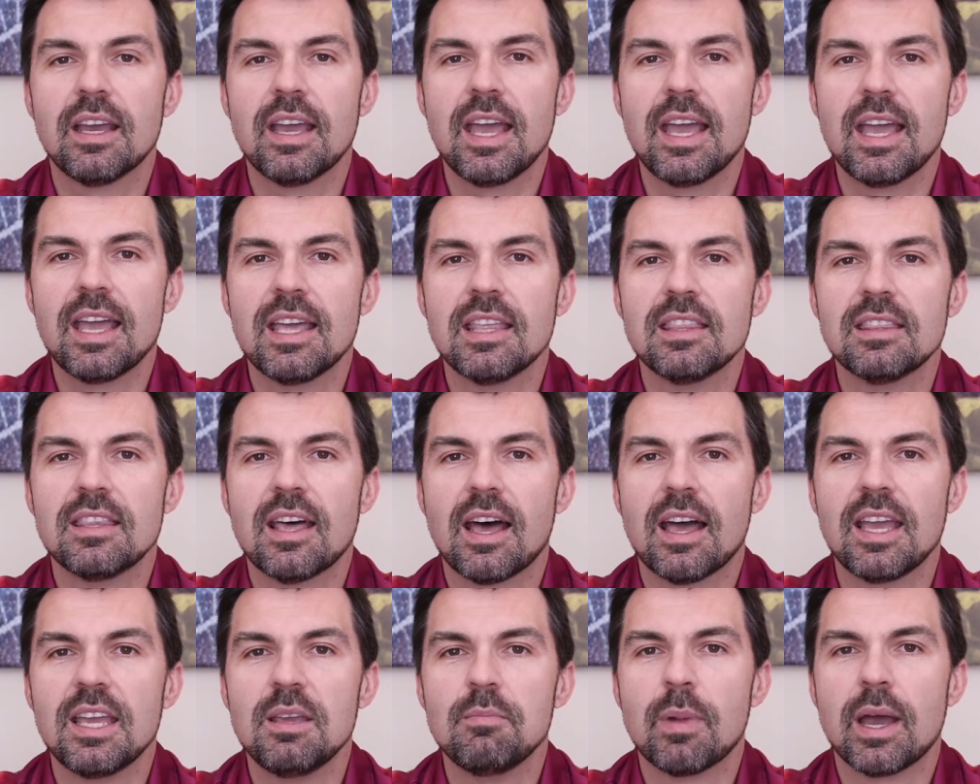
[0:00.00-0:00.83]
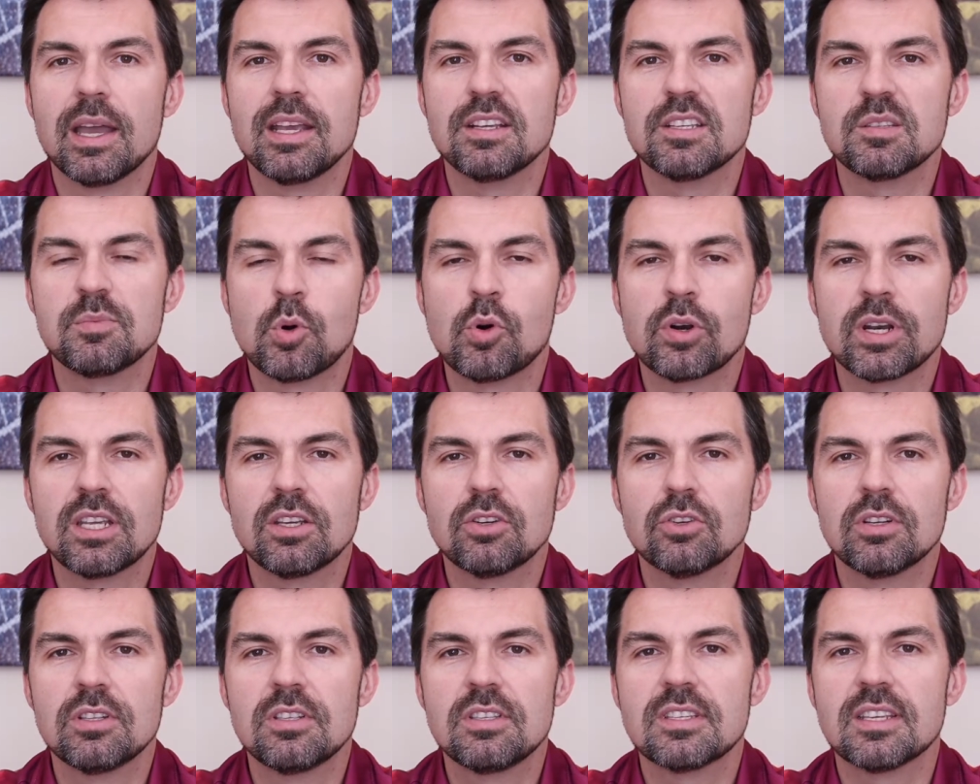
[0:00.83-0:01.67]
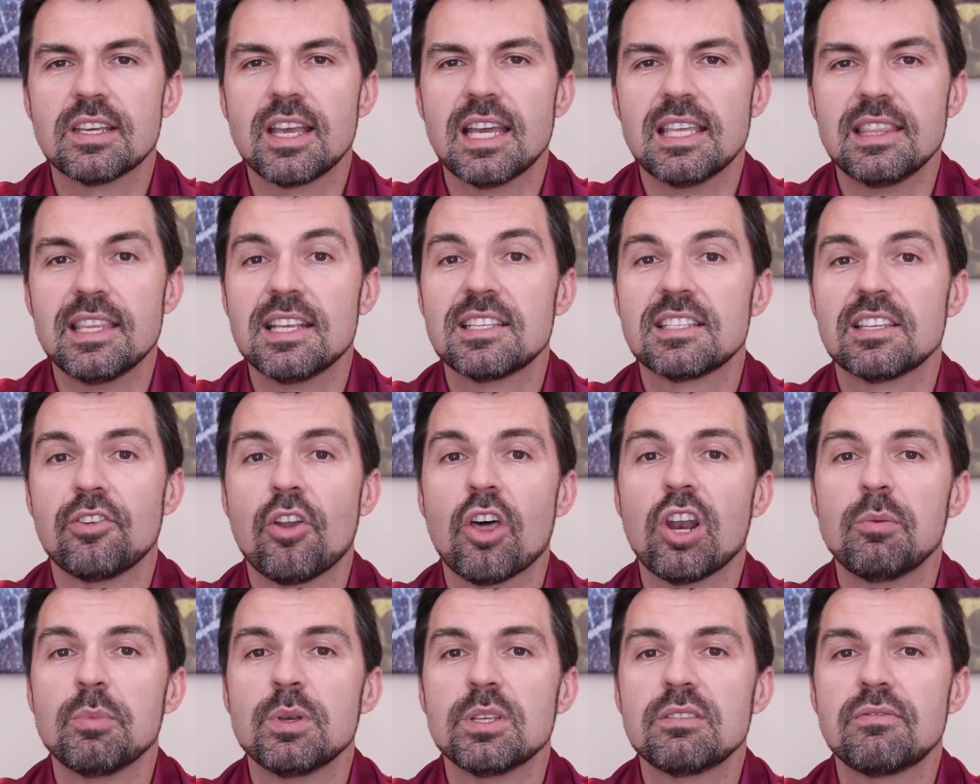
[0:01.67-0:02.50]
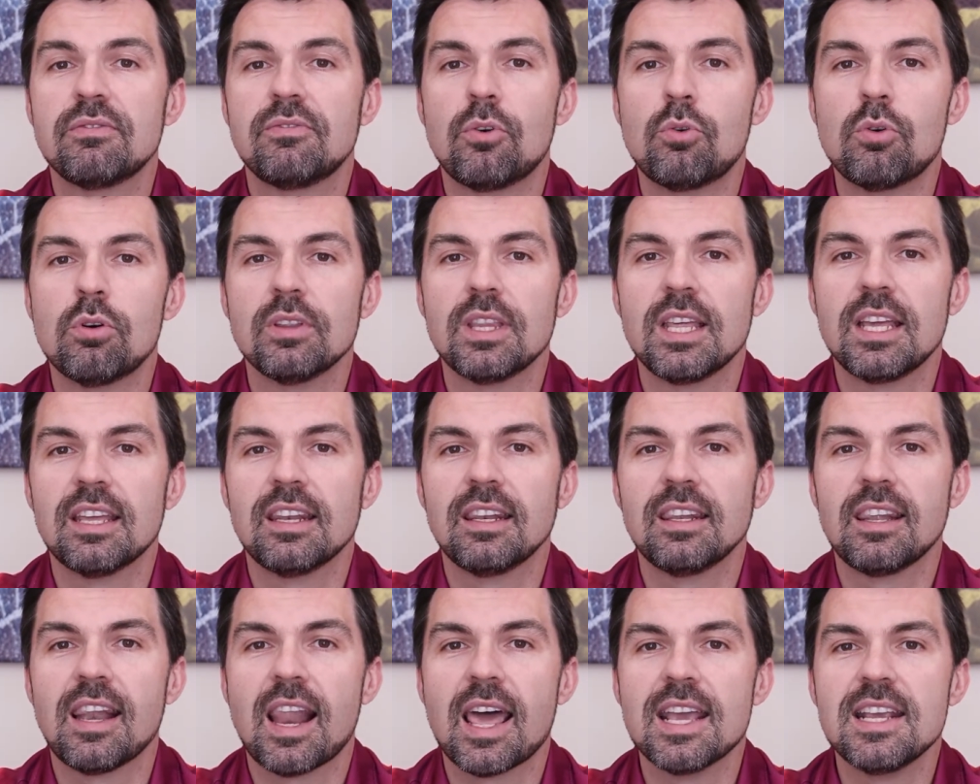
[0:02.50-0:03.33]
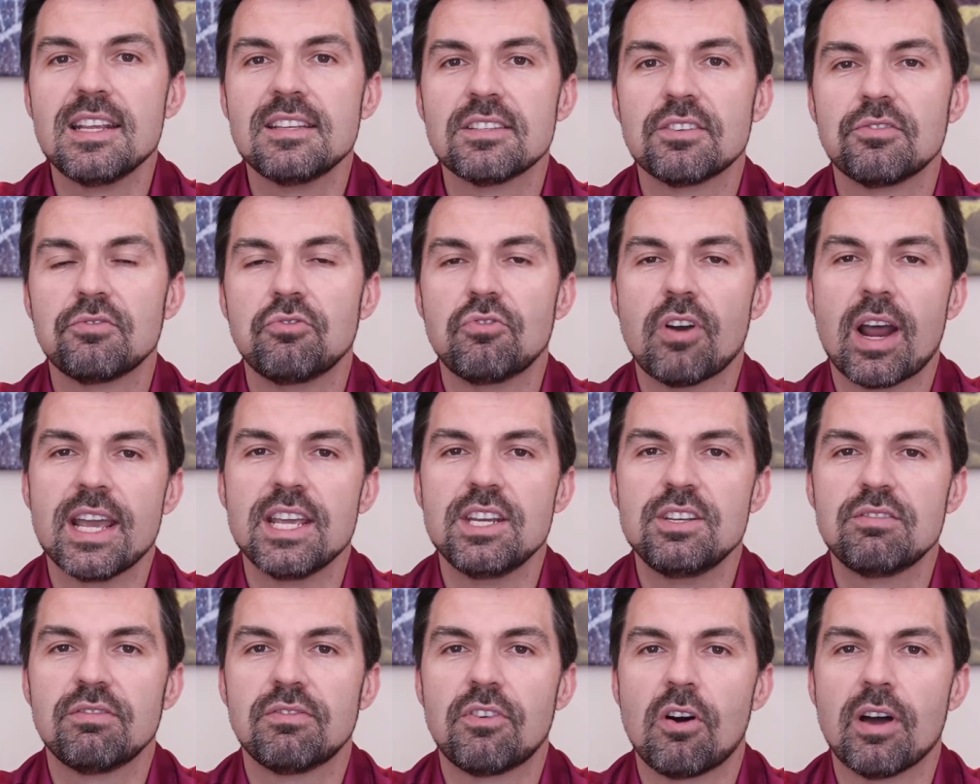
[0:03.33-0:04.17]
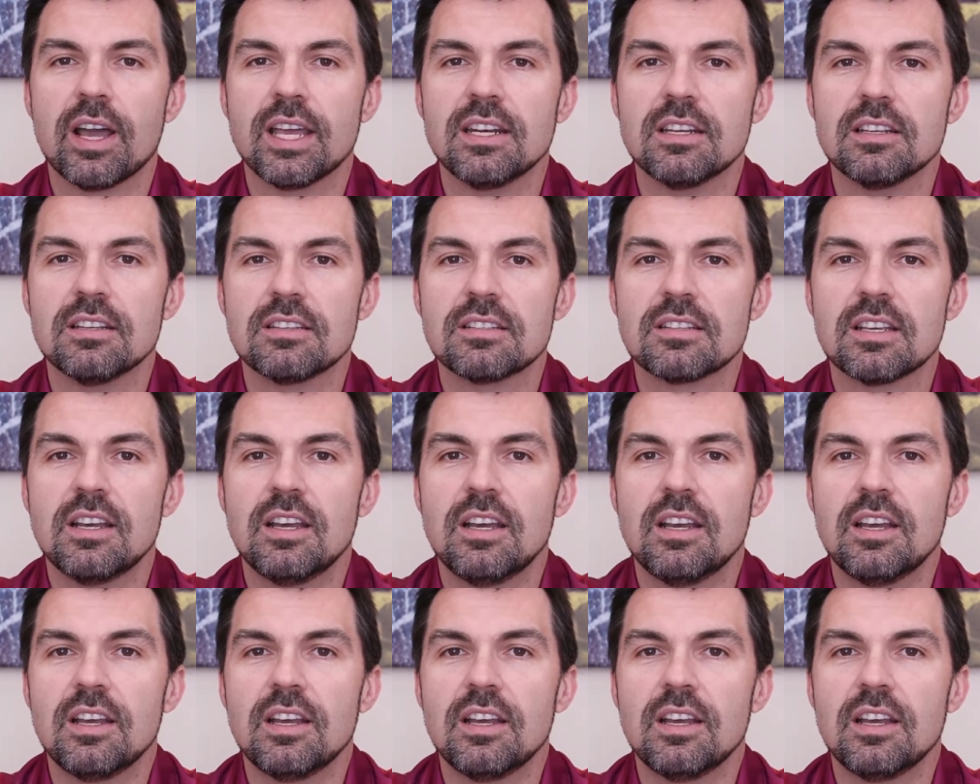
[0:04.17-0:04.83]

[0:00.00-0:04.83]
and they make sporting goods and they're synonymous for their laser rangefinders.